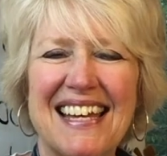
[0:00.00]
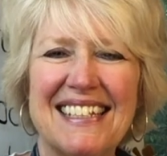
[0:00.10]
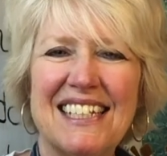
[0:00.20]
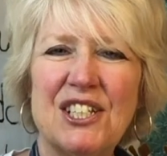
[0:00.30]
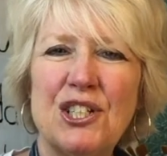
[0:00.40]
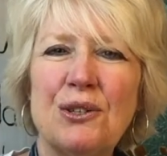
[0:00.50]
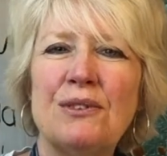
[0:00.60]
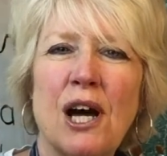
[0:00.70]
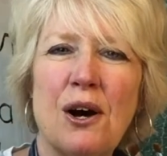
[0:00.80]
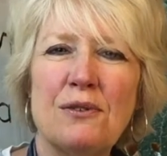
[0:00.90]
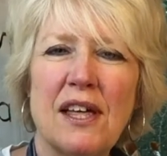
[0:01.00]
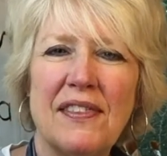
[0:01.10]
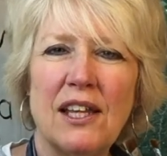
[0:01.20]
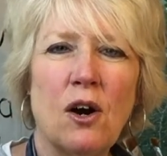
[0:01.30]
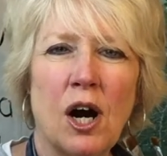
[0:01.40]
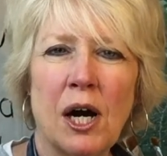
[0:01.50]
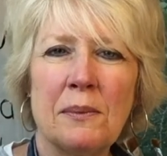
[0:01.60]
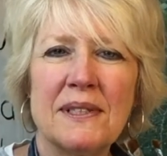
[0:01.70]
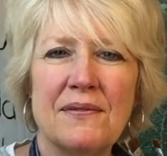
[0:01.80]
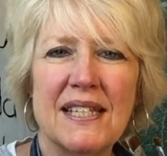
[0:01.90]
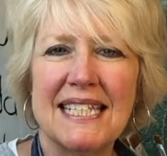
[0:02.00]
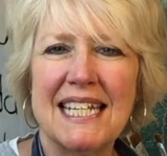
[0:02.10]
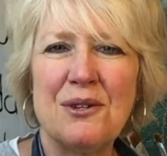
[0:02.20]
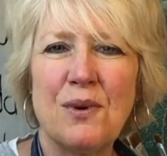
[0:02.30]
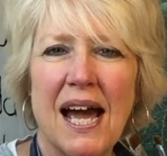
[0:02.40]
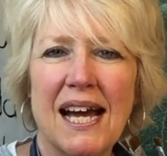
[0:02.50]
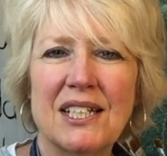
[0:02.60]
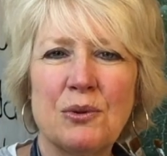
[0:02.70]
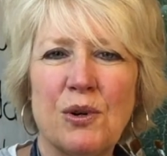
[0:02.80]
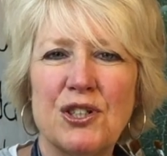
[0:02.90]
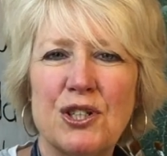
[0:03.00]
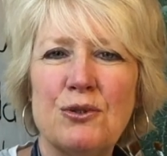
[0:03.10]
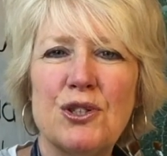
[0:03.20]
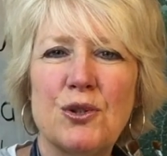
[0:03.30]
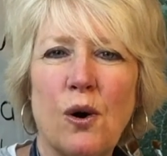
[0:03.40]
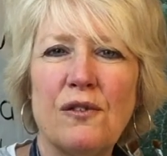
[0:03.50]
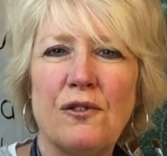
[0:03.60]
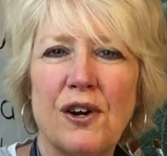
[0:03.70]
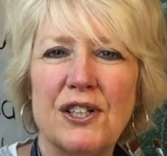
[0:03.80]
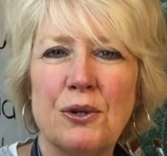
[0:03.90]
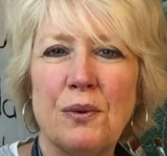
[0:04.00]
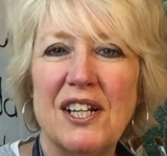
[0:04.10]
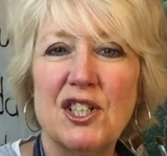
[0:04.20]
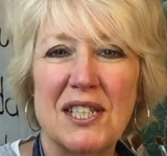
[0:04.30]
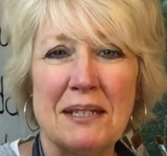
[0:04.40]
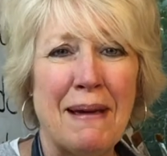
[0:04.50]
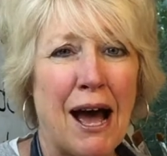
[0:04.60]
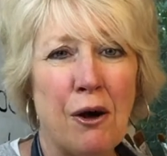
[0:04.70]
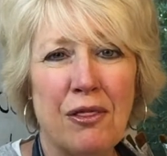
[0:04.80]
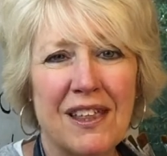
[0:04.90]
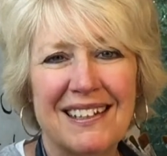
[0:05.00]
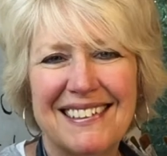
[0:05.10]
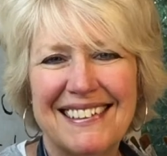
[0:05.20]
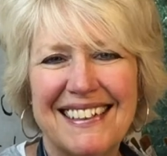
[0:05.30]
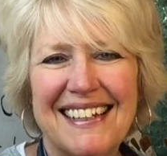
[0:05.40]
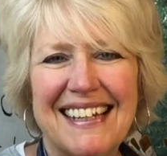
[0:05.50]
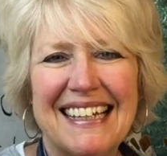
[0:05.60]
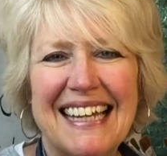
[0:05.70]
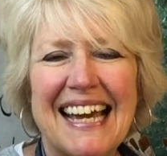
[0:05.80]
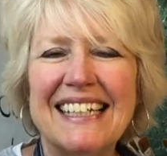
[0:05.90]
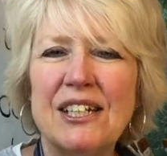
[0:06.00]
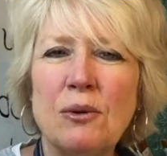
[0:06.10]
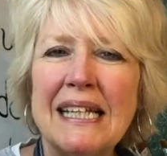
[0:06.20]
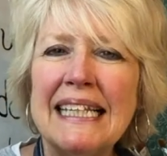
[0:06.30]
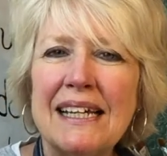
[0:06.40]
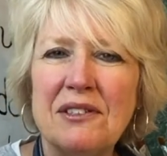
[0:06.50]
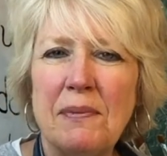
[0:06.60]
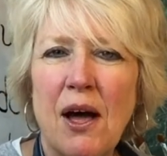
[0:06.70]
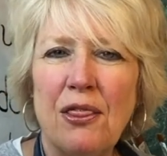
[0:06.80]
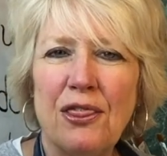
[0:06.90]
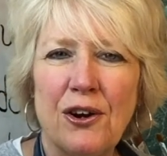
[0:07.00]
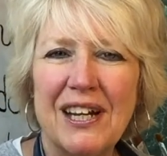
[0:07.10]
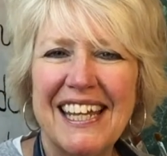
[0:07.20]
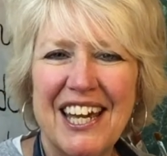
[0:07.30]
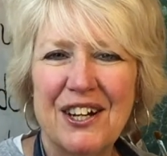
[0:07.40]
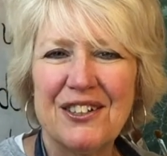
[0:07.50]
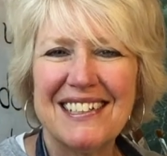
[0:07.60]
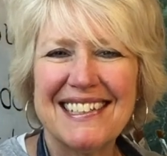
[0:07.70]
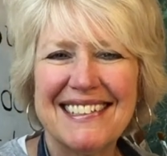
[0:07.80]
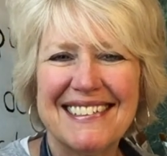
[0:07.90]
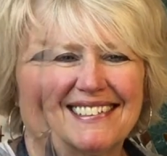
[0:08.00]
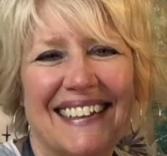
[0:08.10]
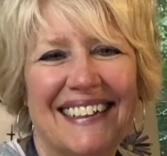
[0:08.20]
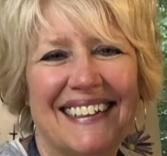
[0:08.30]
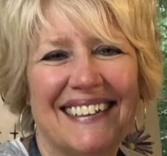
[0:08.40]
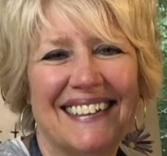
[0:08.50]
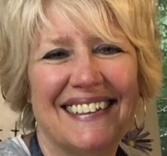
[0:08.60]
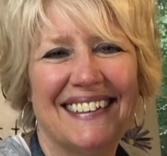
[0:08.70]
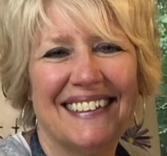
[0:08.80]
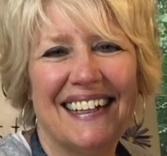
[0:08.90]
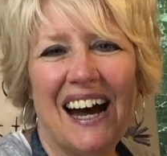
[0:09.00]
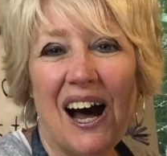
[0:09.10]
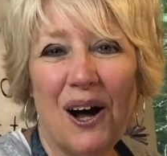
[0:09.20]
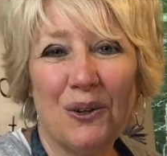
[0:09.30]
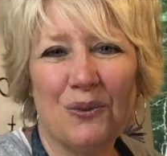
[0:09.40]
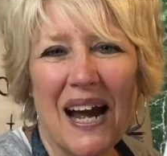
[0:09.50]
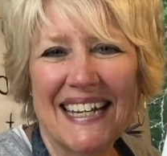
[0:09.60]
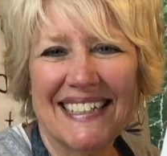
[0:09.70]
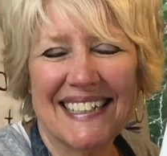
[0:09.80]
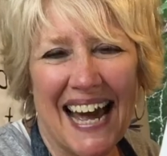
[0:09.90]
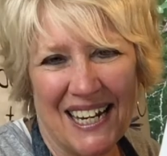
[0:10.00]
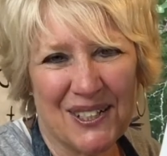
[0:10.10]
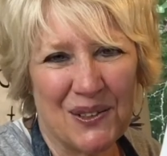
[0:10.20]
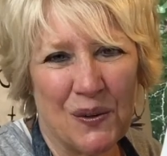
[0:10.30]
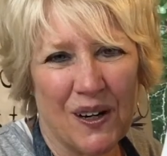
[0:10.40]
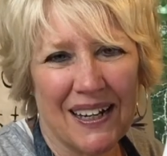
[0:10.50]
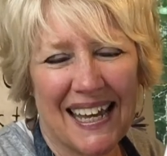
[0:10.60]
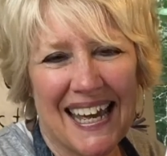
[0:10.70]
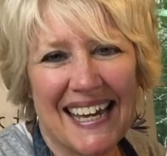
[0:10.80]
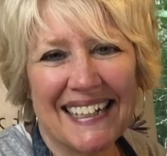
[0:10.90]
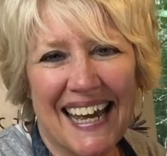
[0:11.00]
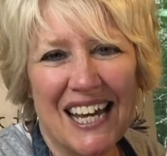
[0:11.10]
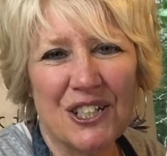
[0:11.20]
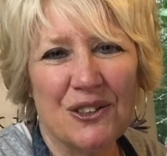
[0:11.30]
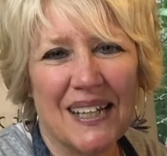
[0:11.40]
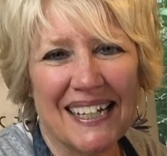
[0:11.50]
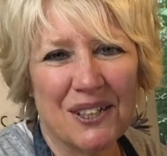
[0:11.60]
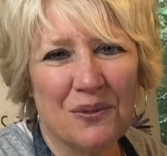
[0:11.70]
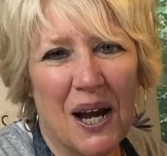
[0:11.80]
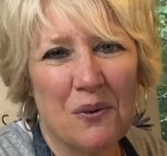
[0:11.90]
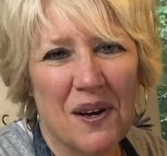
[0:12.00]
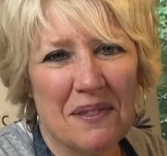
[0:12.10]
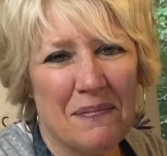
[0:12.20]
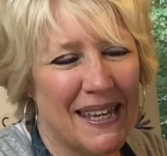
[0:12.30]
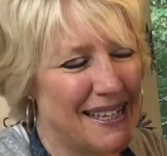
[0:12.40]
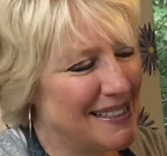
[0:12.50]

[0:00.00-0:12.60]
Did you know that the arms of the T-Rex were too short for it to reach its mouth? And it only lived about 30 years. All right, dinosaur, in case you'd like to write with me.